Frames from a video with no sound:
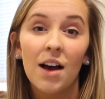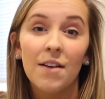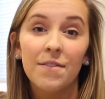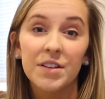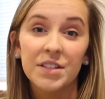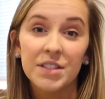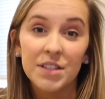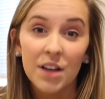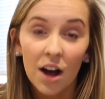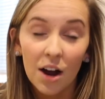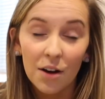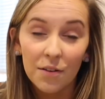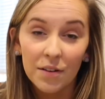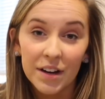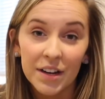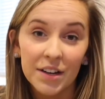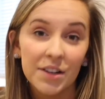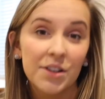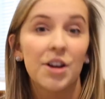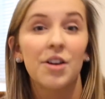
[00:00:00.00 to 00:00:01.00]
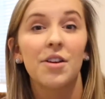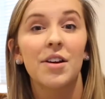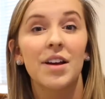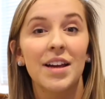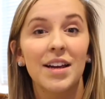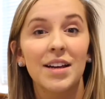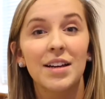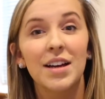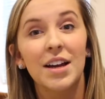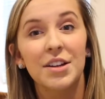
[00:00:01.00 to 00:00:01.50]
Basari,
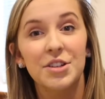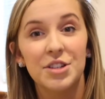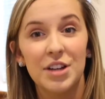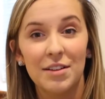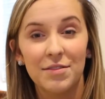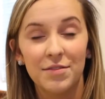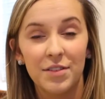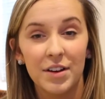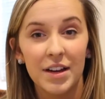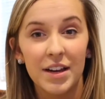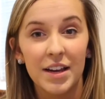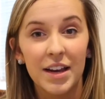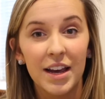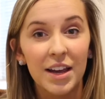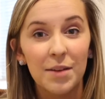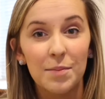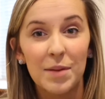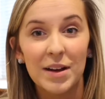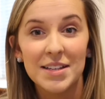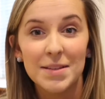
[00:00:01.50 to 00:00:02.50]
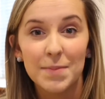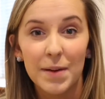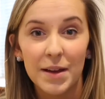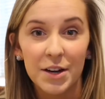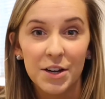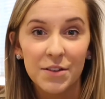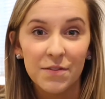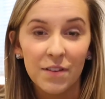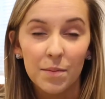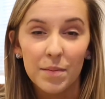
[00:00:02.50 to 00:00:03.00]
Nuri, and Jeffrey in my
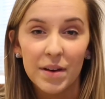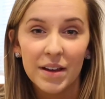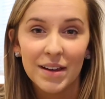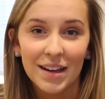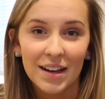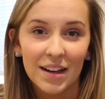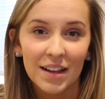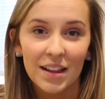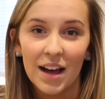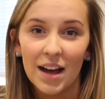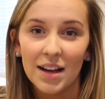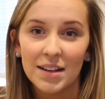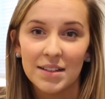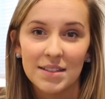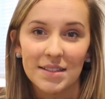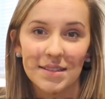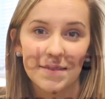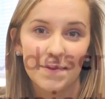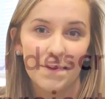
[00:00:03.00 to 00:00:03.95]
Spanish filmmaking class.